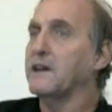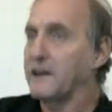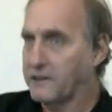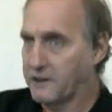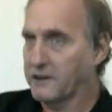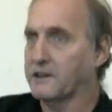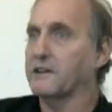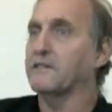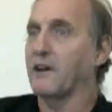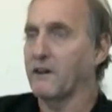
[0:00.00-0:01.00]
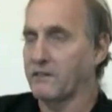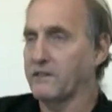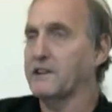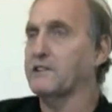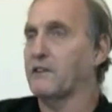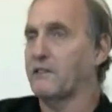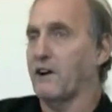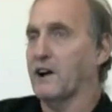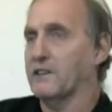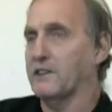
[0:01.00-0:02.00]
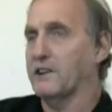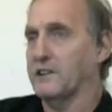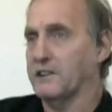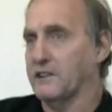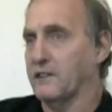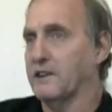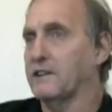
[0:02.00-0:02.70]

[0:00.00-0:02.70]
Age 16. These are approximate ages, right?